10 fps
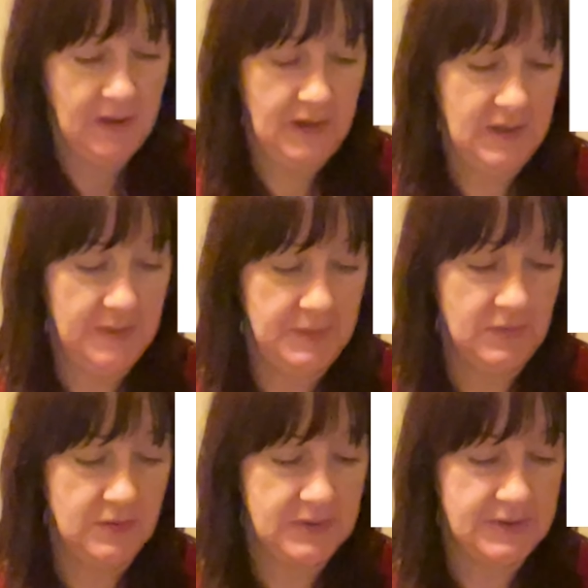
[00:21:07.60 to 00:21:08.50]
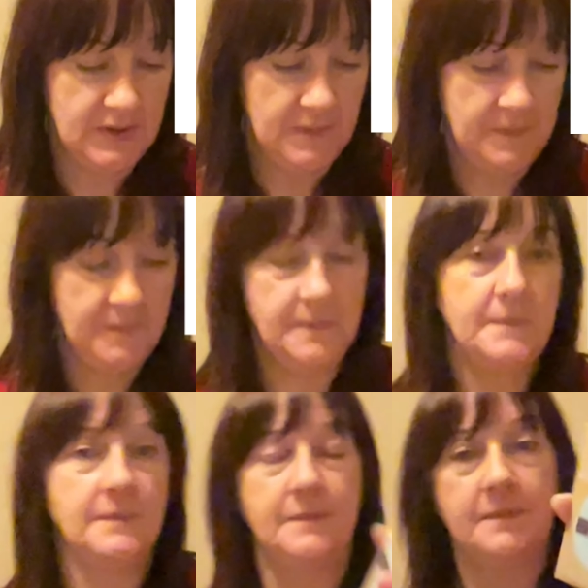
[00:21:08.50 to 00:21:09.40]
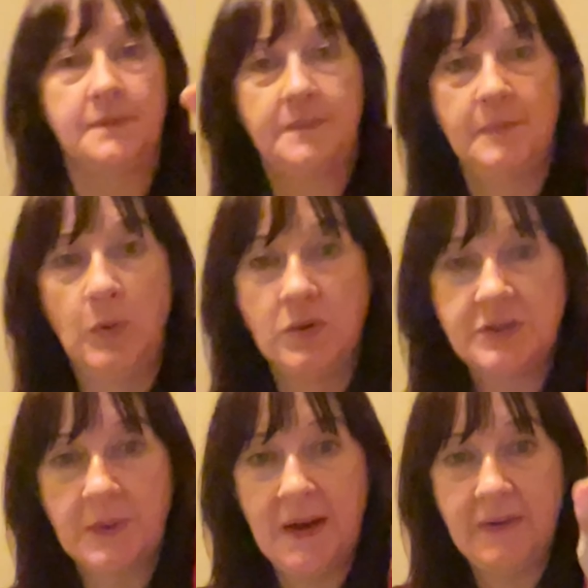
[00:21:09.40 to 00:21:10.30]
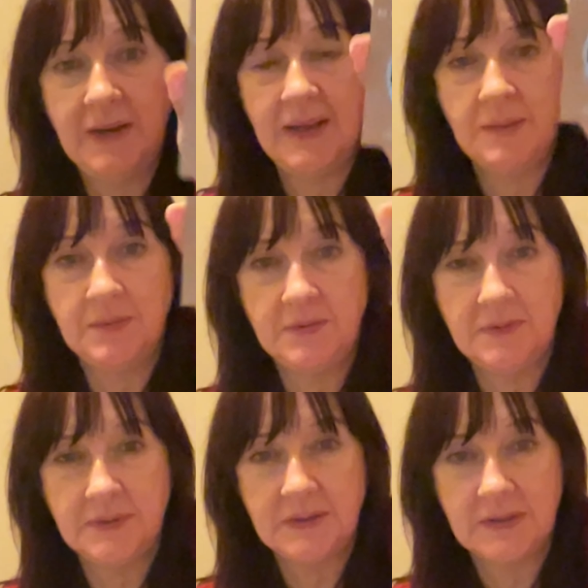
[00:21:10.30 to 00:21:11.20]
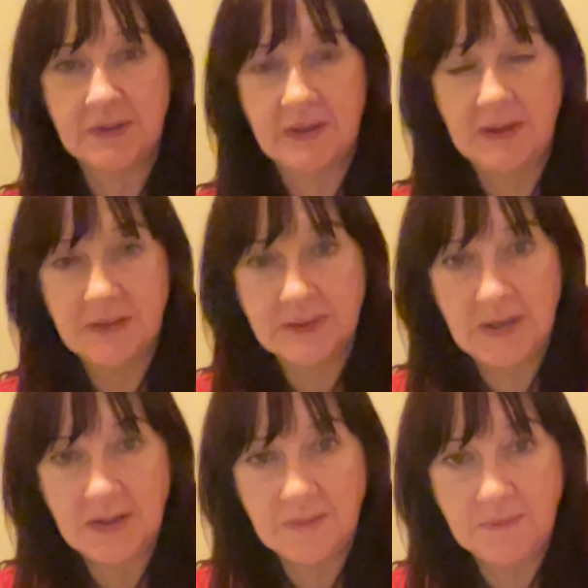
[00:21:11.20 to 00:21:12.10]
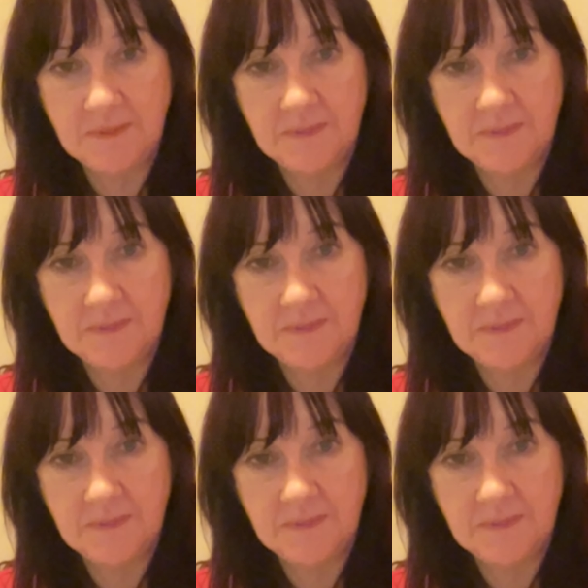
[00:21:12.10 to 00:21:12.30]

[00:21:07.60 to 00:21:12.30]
And I bought some more sweary labels. Can you see them?